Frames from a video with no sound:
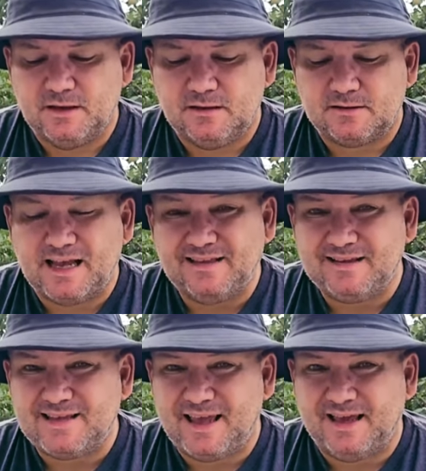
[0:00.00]
It's not the
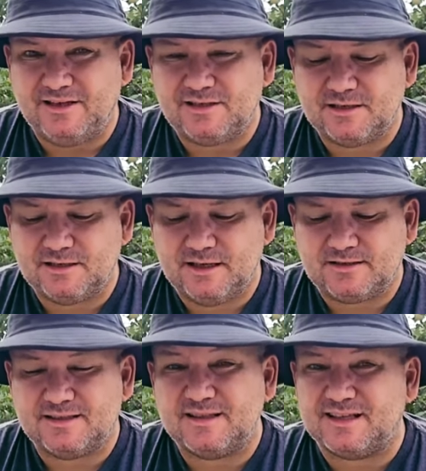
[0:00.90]
taste,
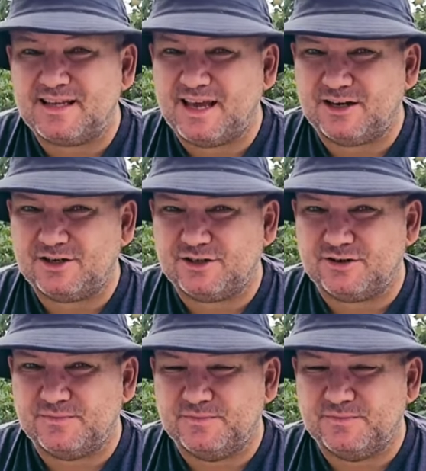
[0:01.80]
it's the texture.